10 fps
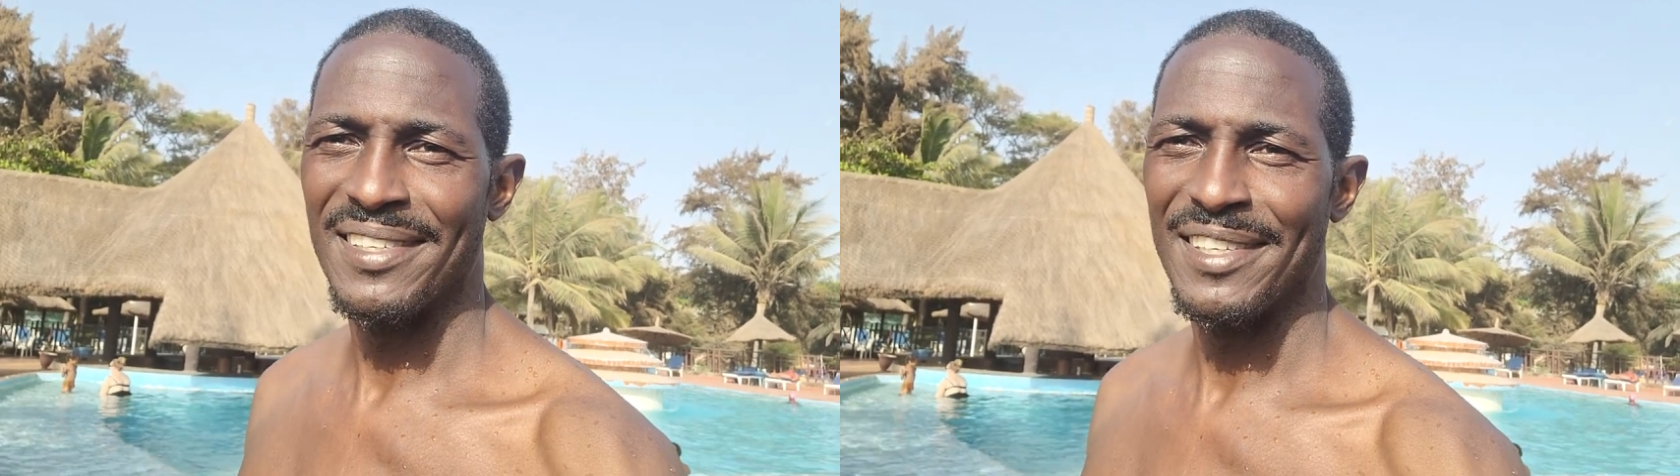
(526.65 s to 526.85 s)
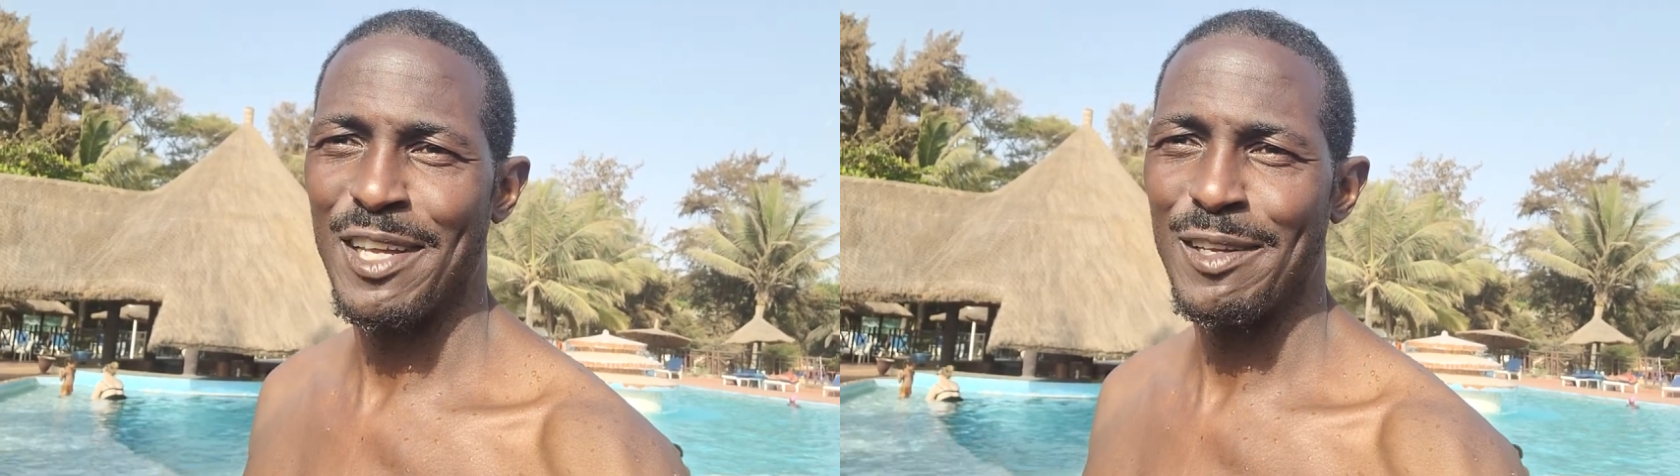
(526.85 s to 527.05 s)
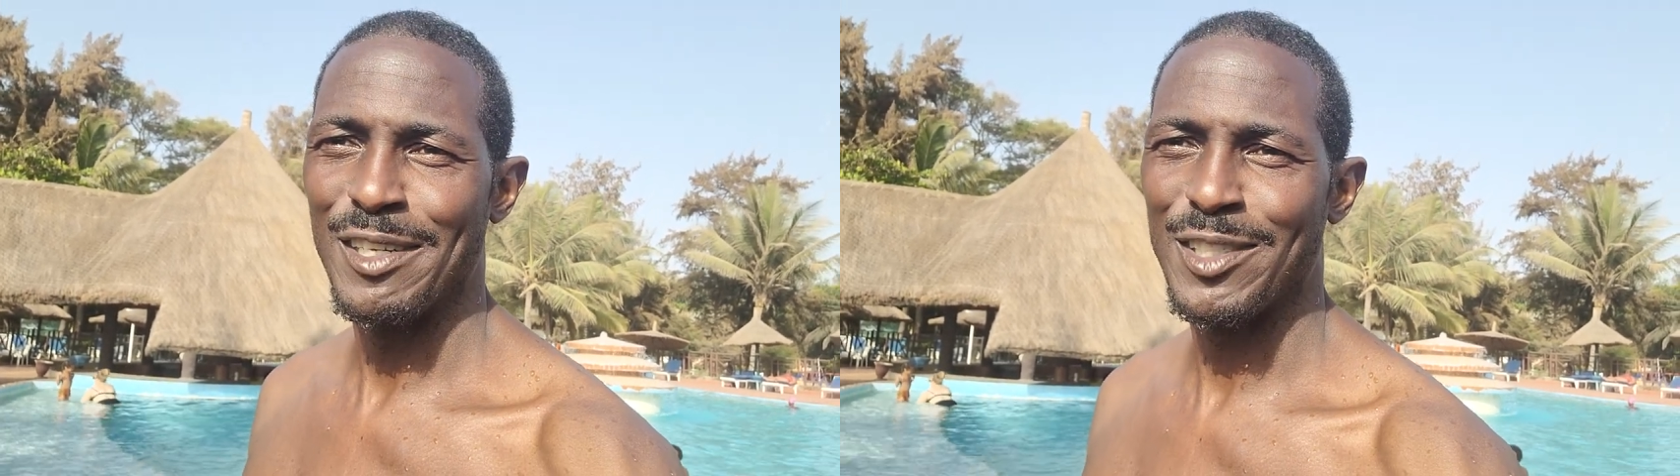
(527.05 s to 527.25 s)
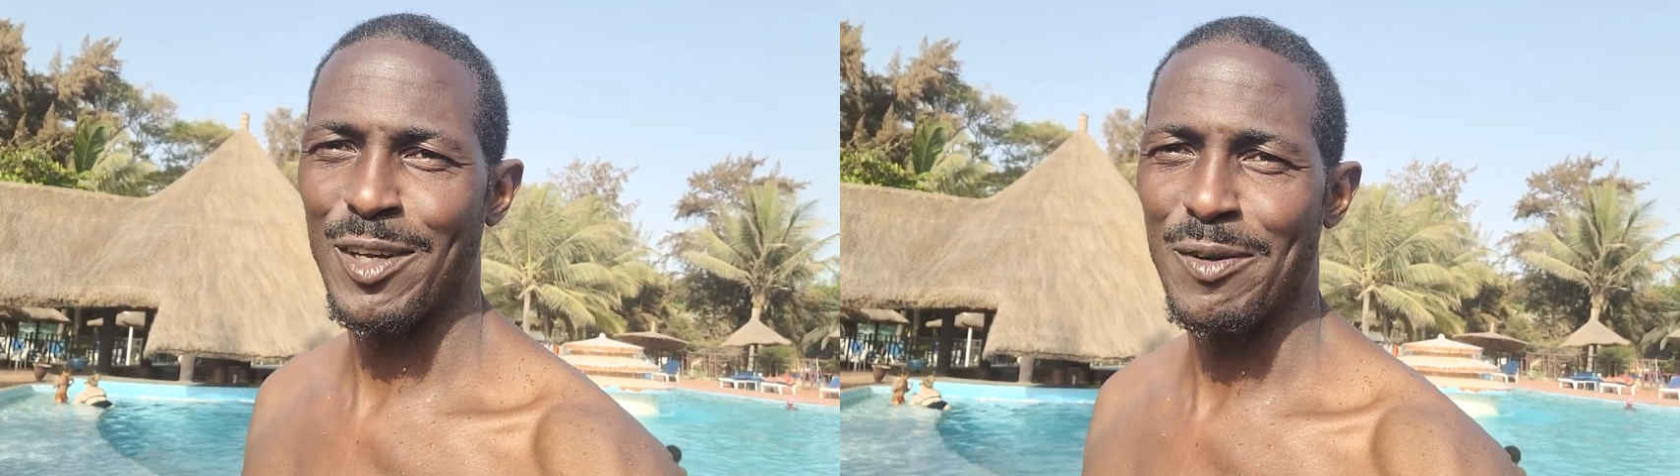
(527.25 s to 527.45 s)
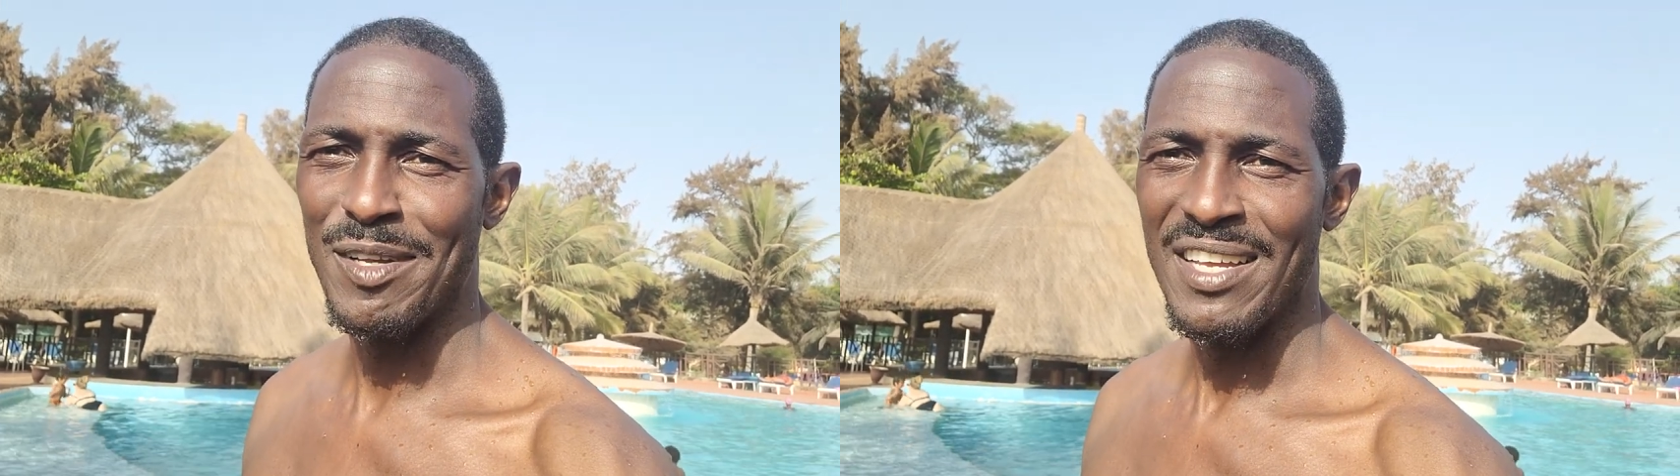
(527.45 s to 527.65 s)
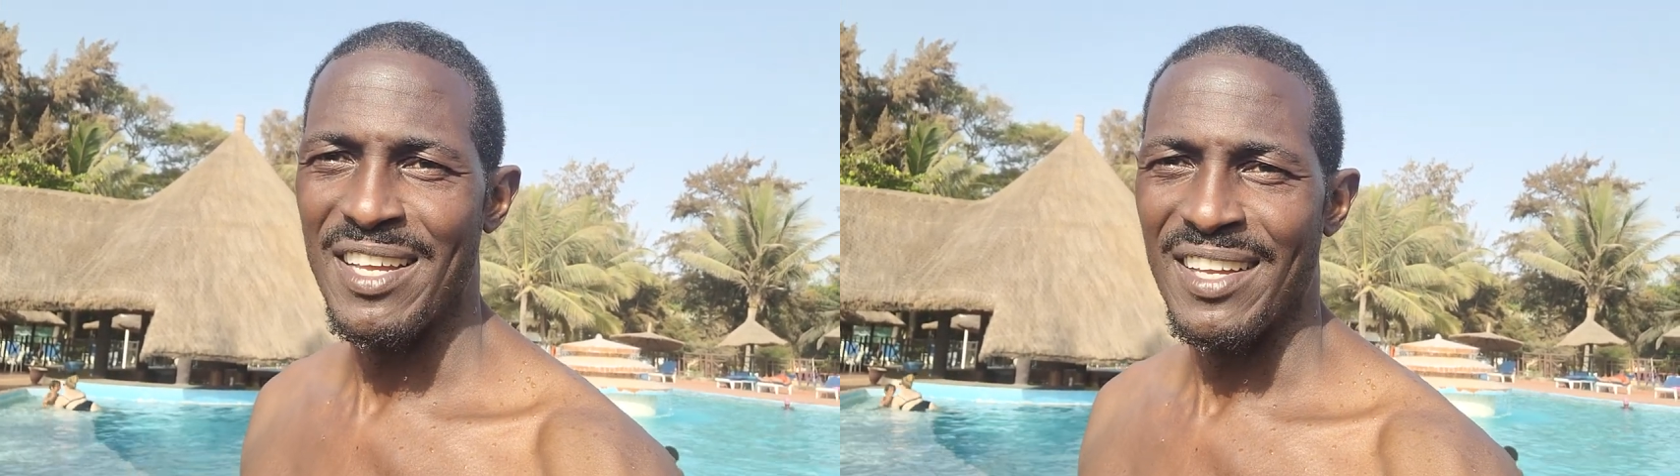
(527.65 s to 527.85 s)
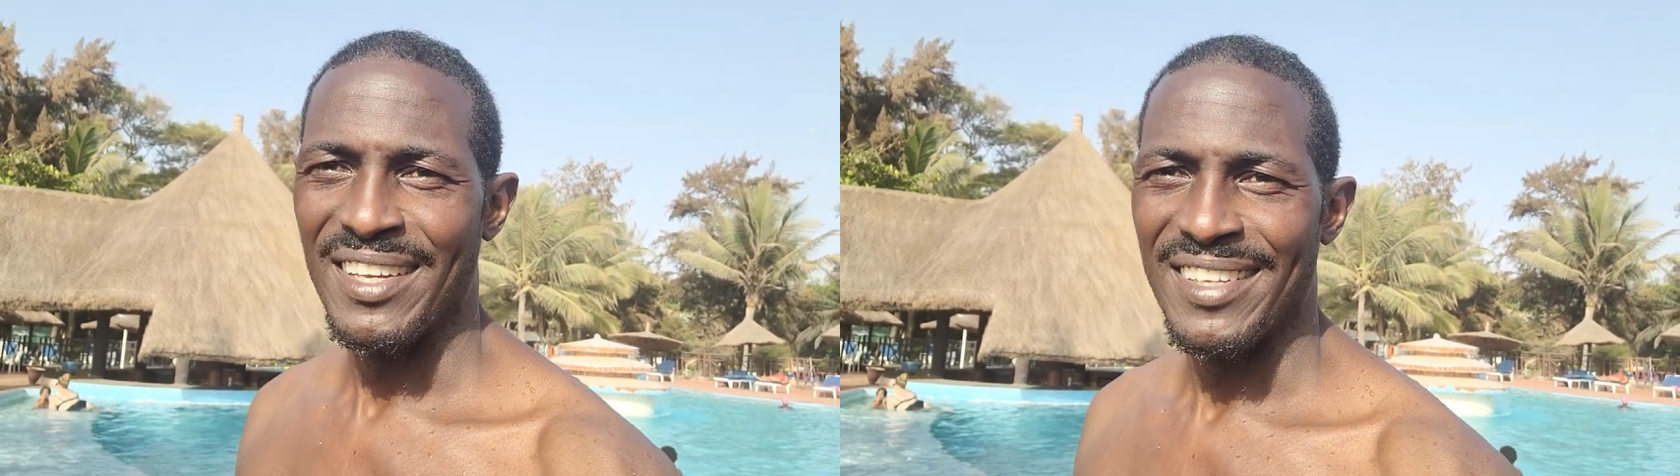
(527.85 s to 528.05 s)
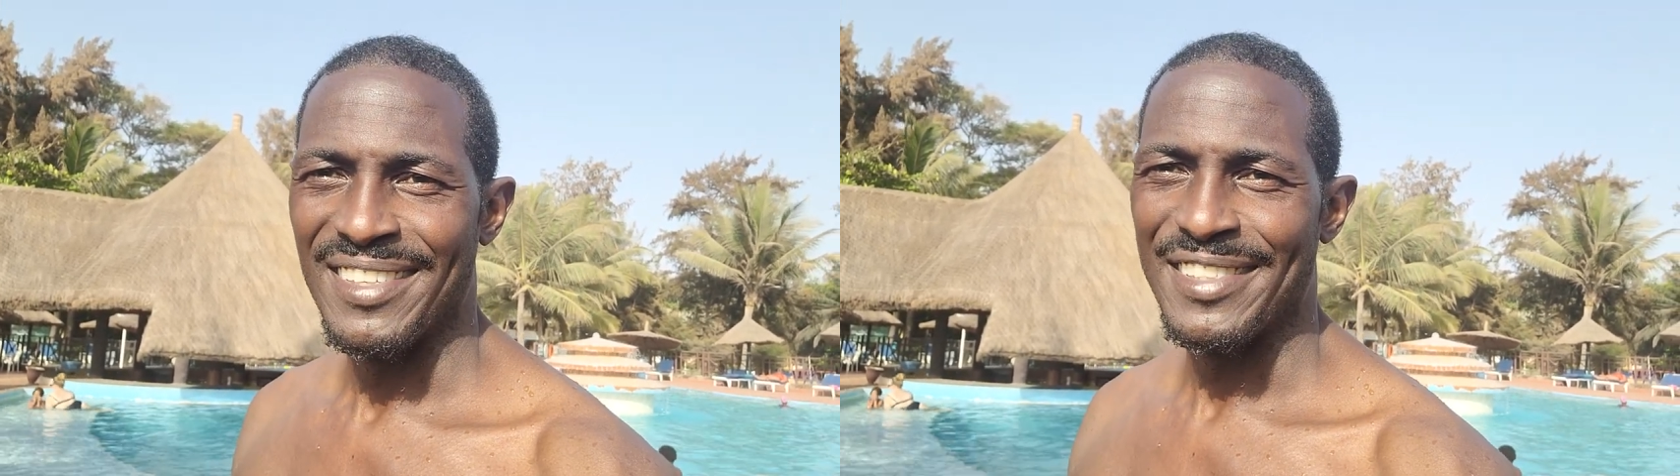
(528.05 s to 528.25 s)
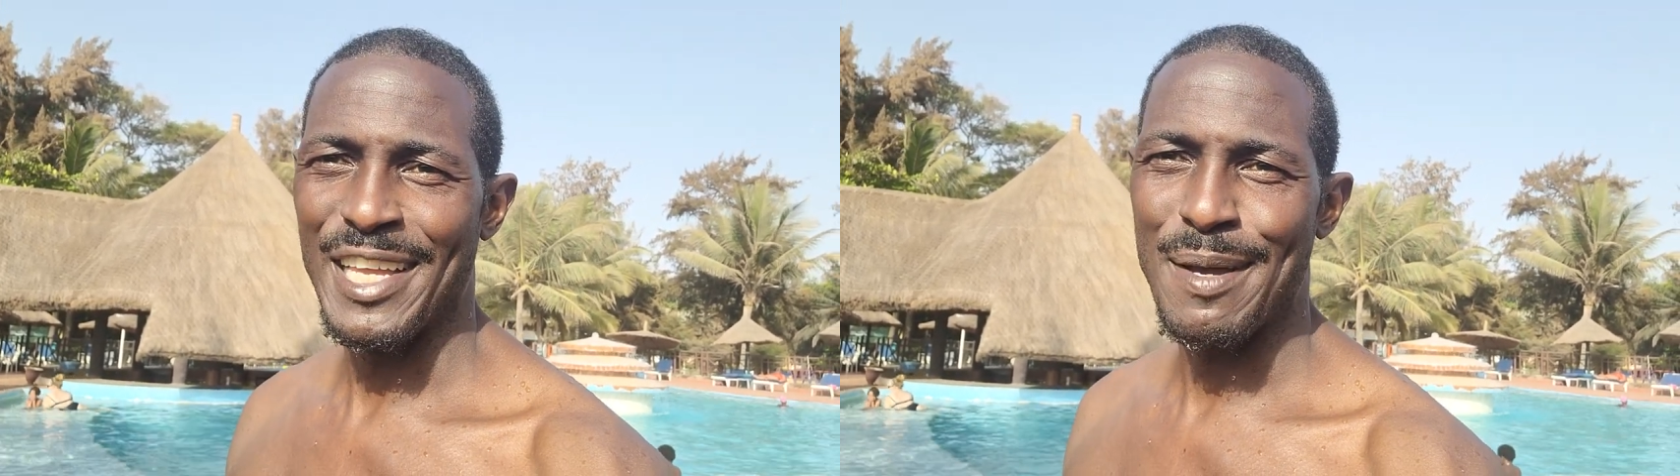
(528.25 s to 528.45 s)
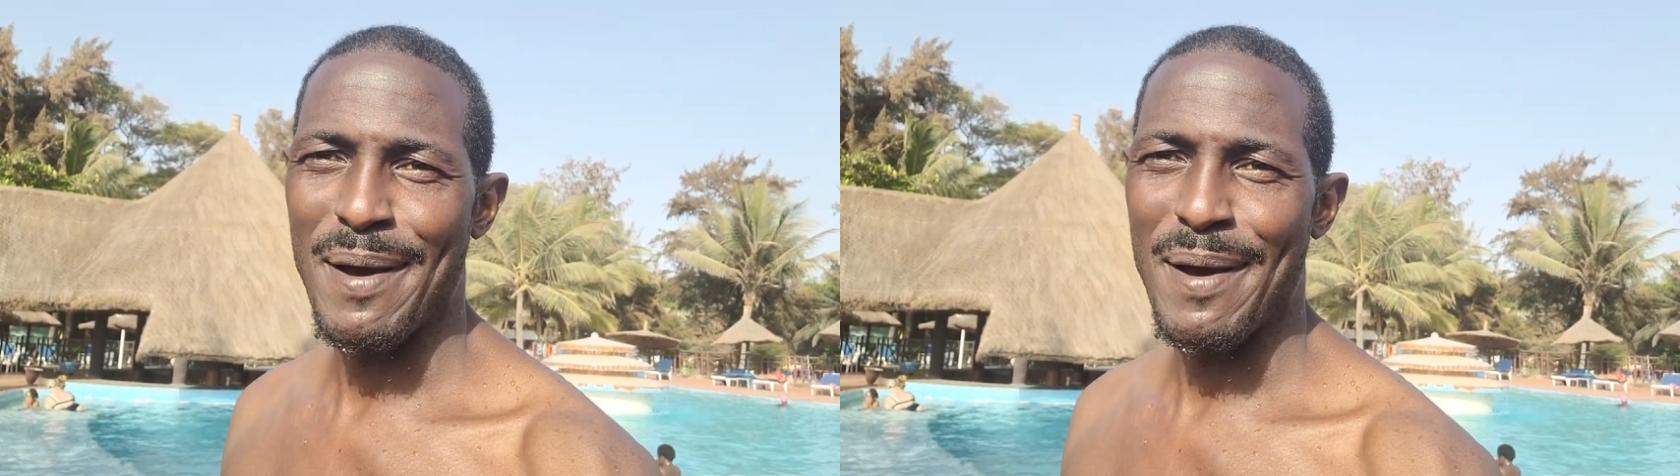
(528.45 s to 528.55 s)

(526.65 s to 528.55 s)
You know? So think